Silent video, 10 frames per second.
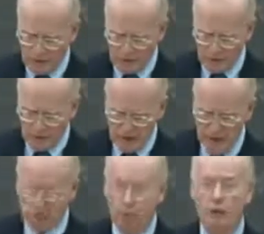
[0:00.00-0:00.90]
in the
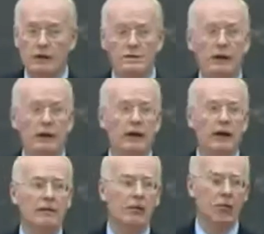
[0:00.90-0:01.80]
name of which they
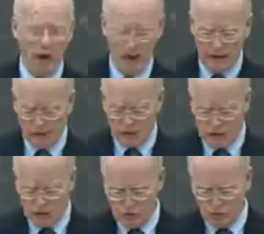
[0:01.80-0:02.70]
claim the right to
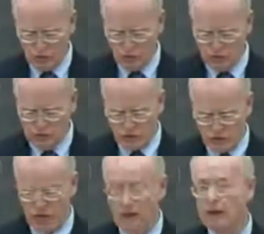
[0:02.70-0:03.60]
do
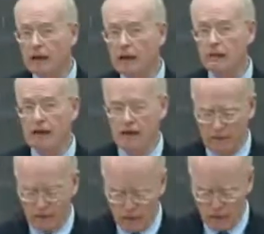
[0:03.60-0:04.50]
virtually anything
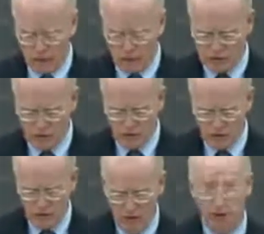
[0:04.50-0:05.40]
they wish,
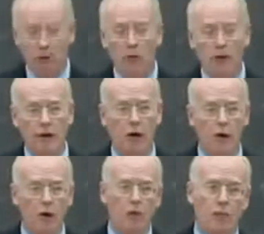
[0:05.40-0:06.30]
ignoring
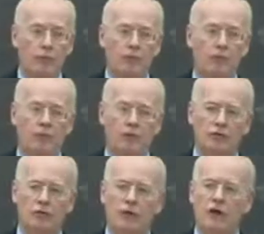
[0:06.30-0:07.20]
all principles
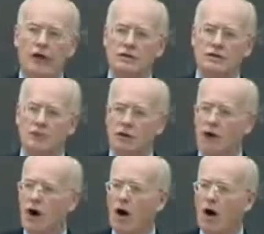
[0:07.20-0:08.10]
of international
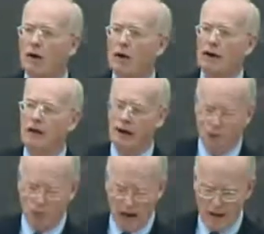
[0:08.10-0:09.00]
law and
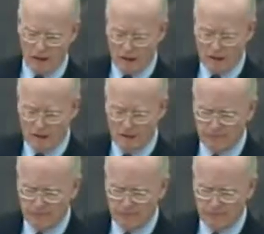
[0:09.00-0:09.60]
morality.